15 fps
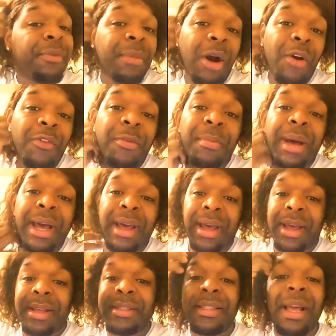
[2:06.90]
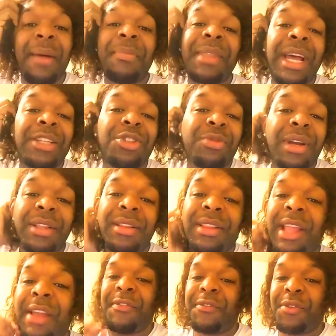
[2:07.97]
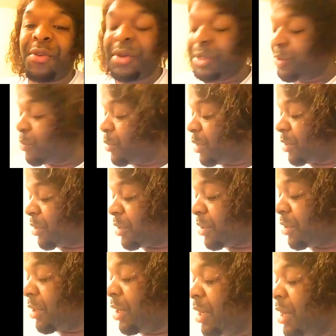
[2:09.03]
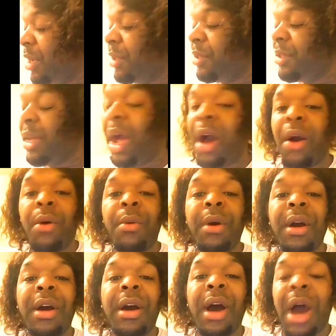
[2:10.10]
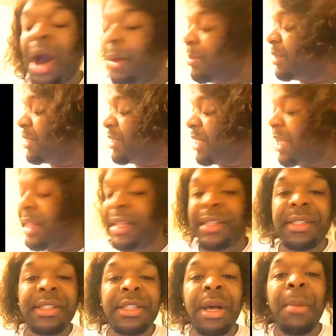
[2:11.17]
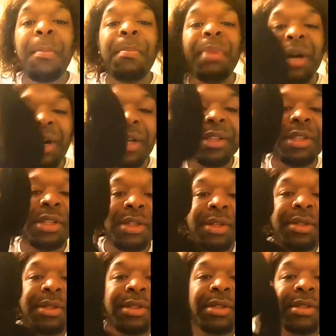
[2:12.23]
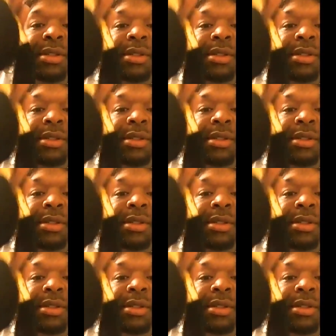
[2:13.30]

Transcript: from over my eyes. I'm not trying to look like Forrest Whitaker. Y'all, I'm selling some bundles.